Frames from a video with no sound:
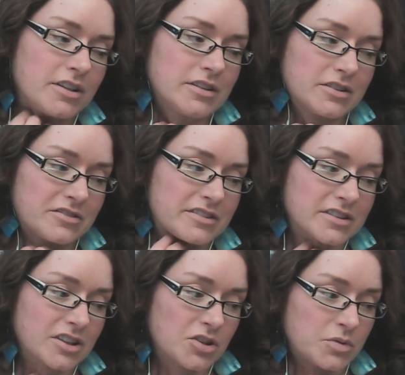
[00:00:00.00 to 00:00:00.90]
So
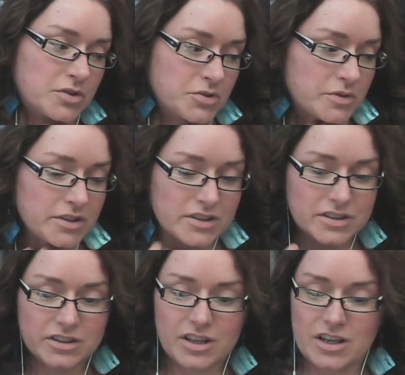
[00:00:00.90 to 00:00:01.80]
obviously go and do it.
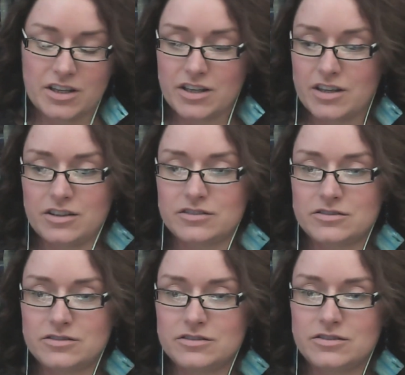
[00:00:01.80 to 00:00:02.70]
And
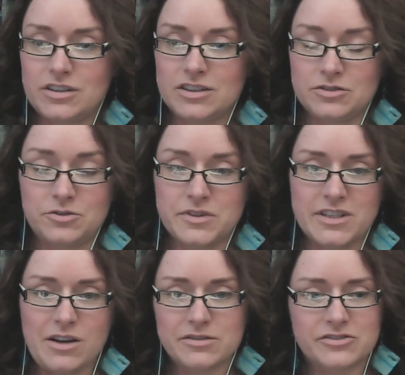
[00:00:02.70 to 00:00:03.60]
as always,
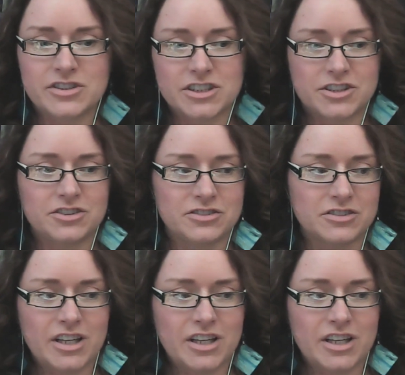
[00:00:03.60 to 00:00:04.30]
that was really cool.